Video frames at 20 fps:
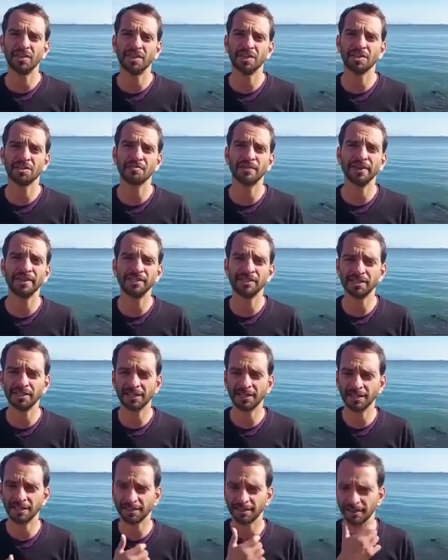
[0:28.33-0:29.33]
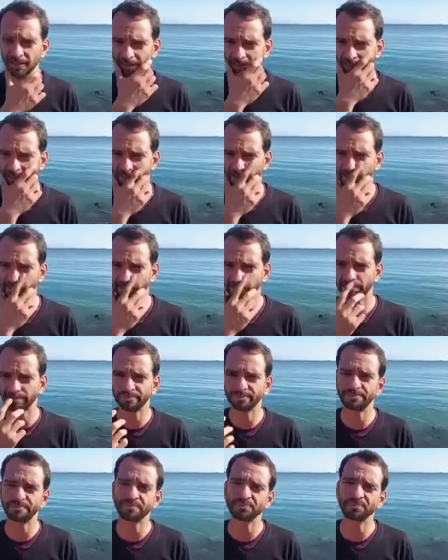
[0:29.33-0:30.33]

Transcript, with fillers: especially the um,